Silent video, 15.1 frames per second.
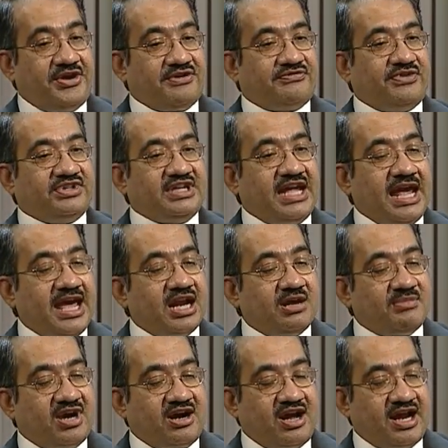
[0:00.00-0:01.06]
For the head
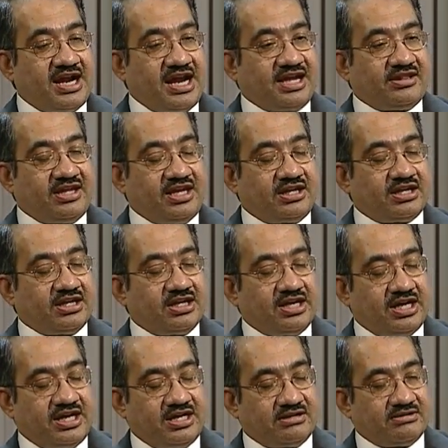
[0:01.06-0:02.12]
MRI, I think
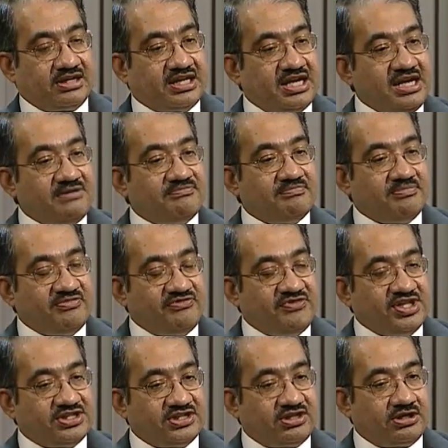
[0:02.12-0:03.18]
the key
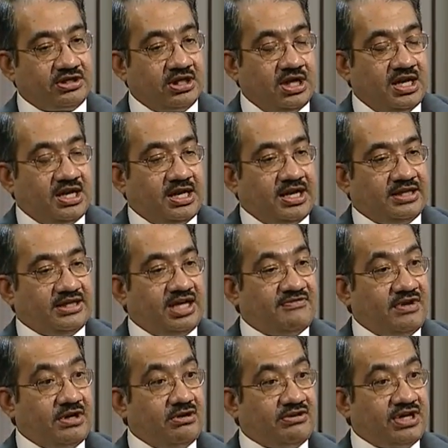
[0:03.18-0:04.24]
feature that
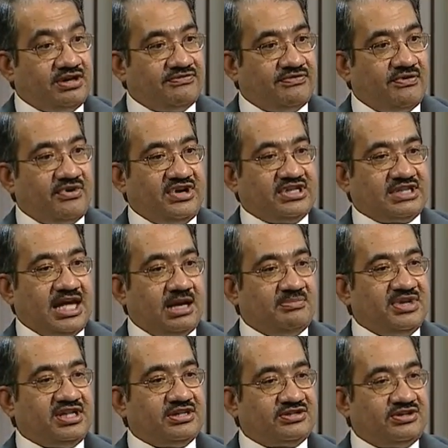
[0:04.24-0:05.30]
we're looking for is
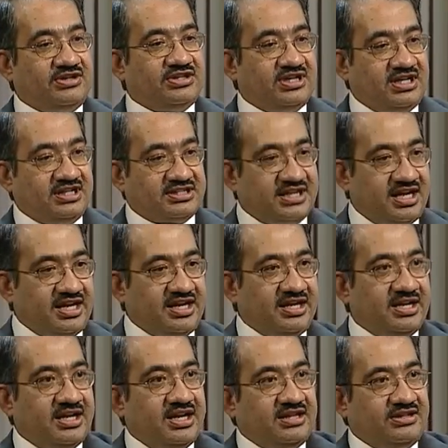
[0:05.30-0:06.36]
helping the surgeon
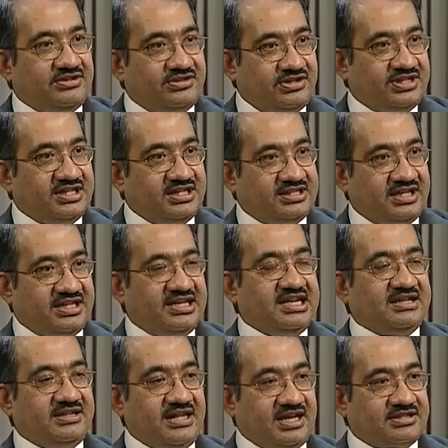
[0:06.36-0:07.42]
decide the surgical
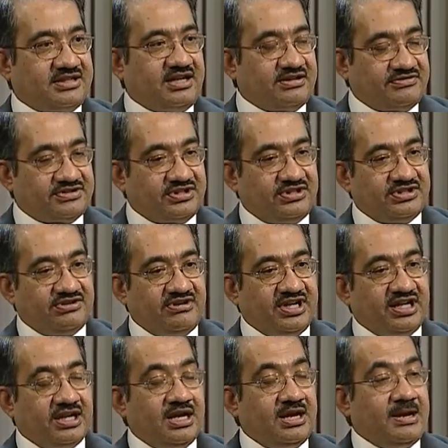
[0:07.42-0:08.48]
technique, the extent of
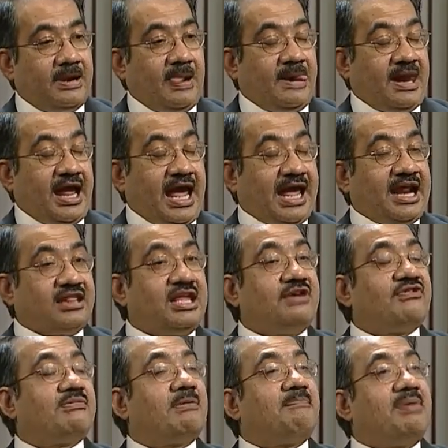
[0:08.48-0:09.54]
surgery. And I think
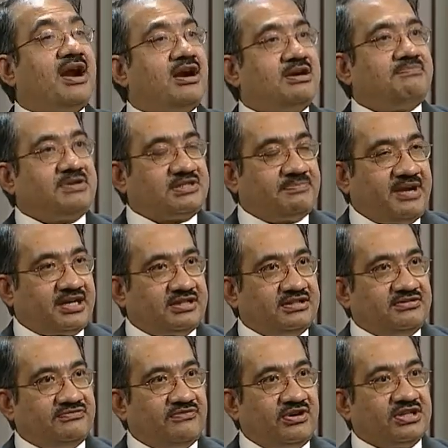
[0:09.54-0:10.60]
from a parent
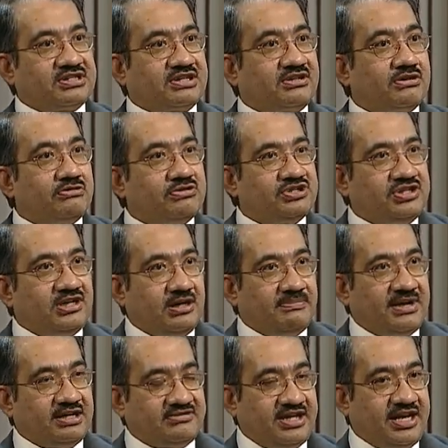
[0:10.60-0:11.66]
perspective, what is crucial
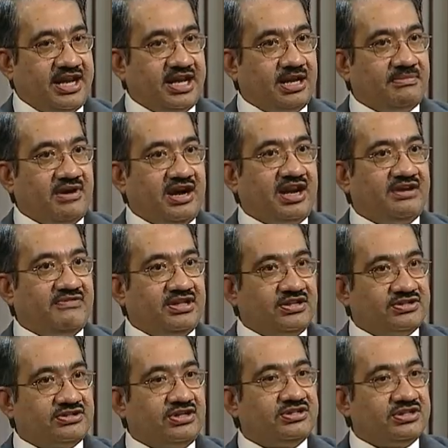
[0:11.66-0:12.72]
about that head MRI when the
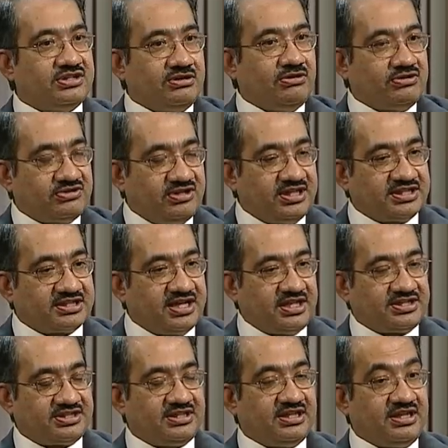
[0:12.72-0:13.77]
surgeon goes to
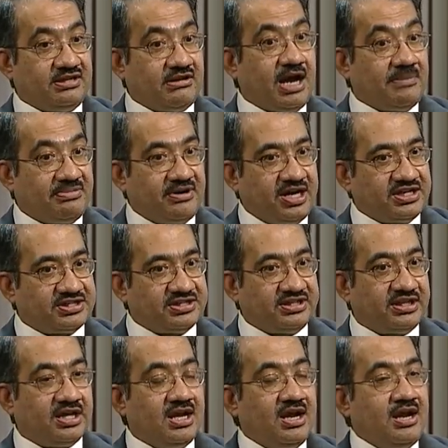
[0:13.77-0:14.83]
discuss the operation